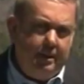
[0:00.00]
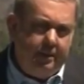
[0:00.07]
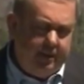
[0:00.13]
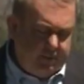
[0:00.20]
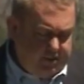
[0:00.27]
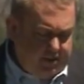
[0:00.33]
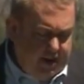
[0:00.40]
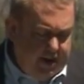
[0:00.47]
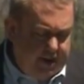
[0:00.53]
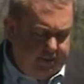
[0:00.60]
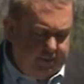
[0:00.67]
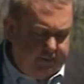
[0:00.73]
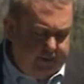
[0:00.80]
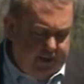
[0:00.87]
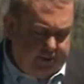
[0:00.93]
This kind of
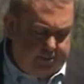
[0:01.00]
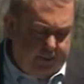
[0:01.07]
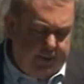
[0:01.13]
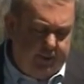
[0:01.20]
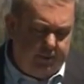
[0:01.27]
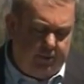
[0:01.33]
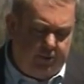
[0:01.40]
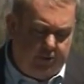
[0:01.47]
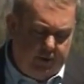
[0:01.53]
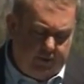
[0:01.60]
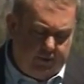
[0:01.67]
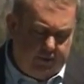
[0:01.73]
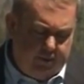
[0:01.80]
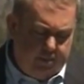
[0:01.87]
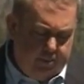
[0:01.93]
investment is
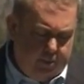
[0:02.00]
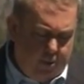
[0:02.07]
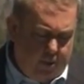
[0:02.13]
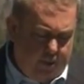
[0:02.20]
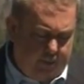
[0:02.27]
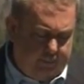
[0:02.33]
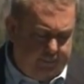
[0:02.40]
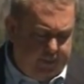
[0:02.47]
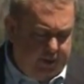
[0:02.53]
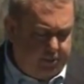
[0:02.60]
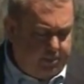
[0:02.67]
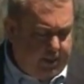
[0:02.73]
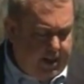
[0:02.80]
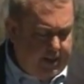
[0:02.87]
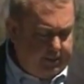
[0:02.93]
just as important as
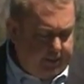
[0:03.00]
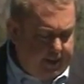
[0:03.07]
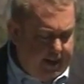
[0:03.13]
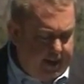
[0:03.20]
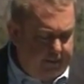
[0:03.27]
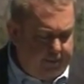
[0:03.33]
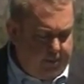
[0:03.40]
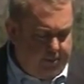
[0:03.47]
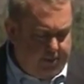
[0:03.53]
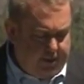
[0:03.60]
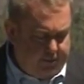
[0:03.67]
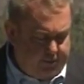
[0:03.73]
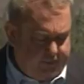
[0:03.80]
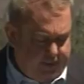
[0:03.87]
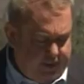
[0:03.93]
buying land for
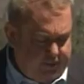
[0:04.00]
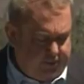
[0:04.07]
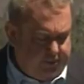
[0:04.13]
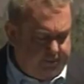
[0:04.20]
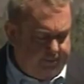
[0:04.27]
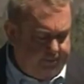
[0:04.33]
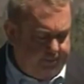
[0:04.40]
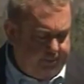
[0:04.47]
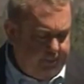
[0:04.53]
preservation.